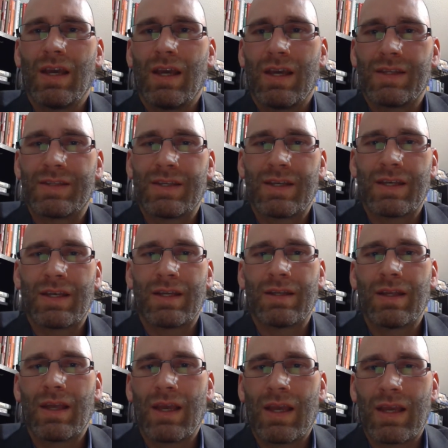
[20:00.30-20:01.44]
It's
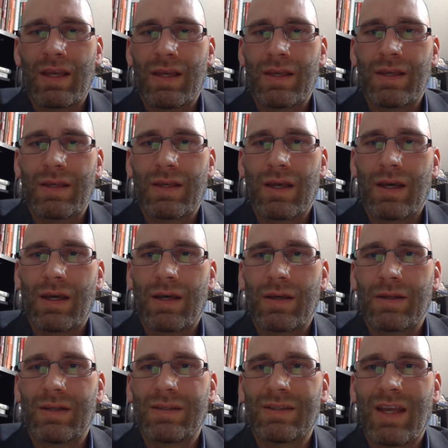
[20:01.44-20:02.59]
in
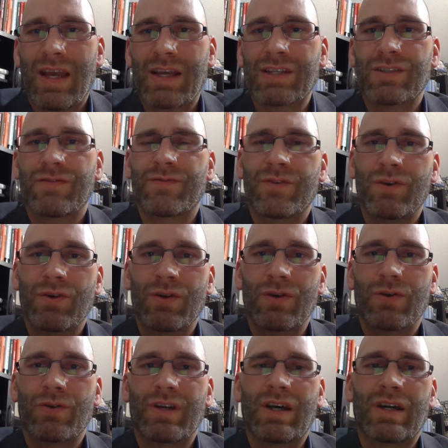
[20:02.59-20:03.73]
a tax-deferred
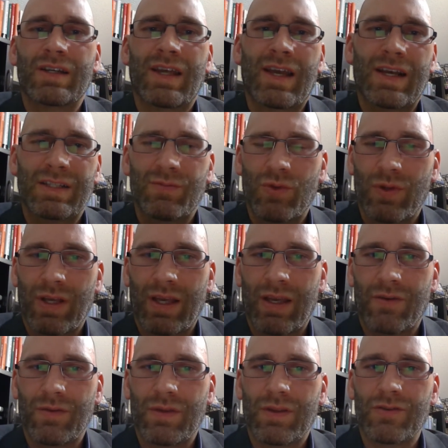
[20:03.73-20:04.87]
or non-taxable
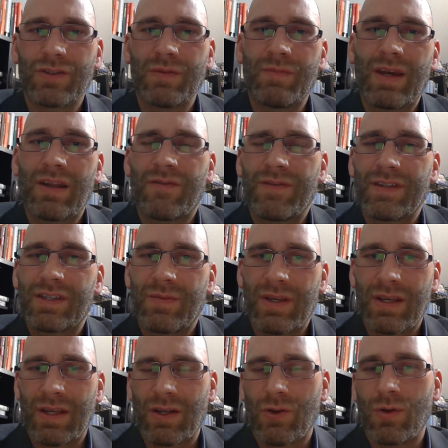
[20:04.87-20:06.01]
account. There's some benefits to
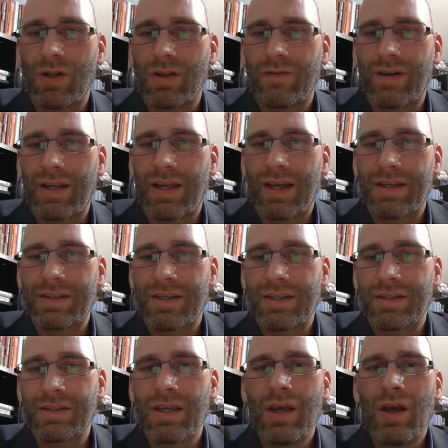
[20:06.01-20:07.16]
being in a qualified
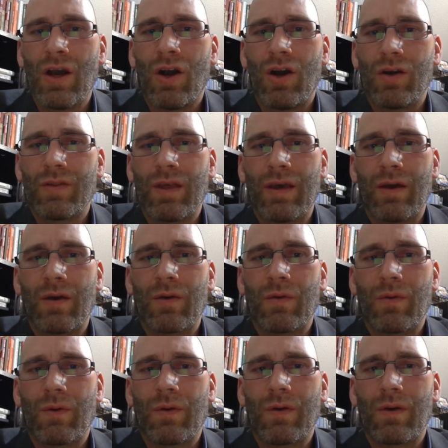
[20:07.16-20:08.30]
asset,
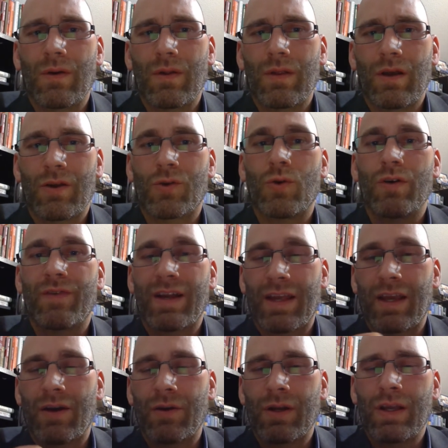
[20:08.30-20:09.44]
qualified
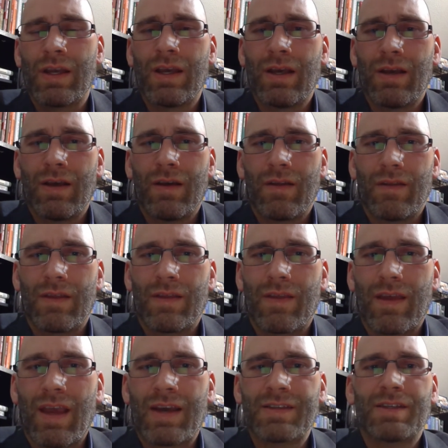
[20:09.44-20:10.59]
account.
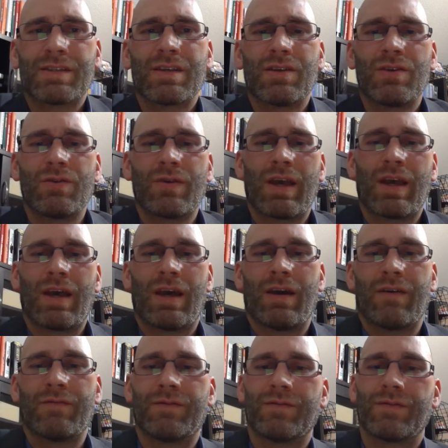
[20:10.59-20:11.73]
The assets that you
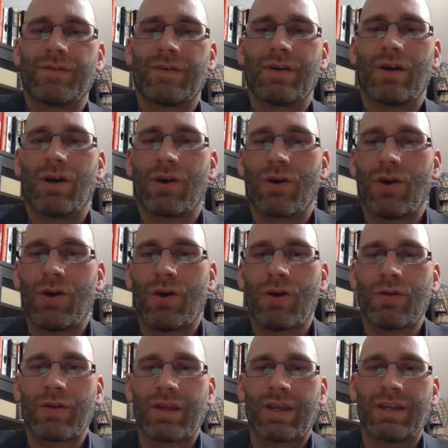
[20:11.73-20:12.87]
have are
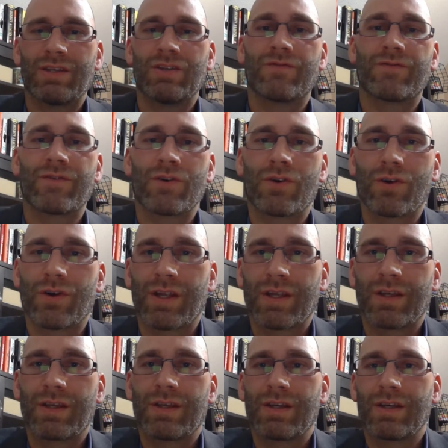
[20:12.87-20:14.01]
all in deferred
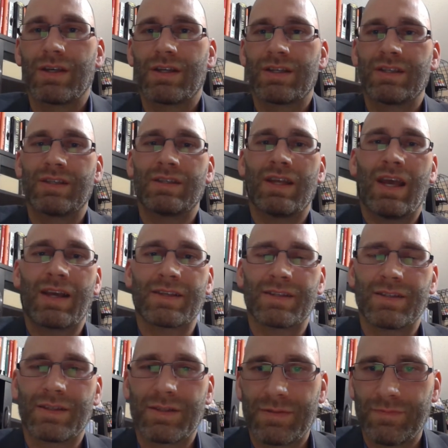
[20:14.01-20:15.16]

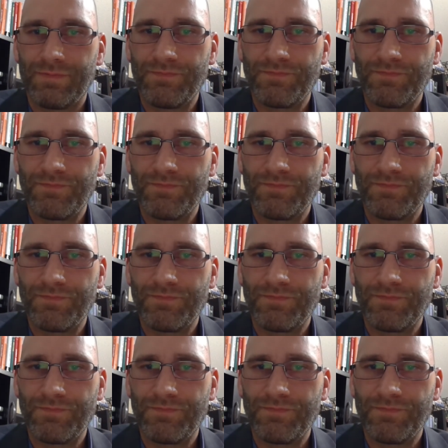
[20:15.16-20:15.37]
taxes.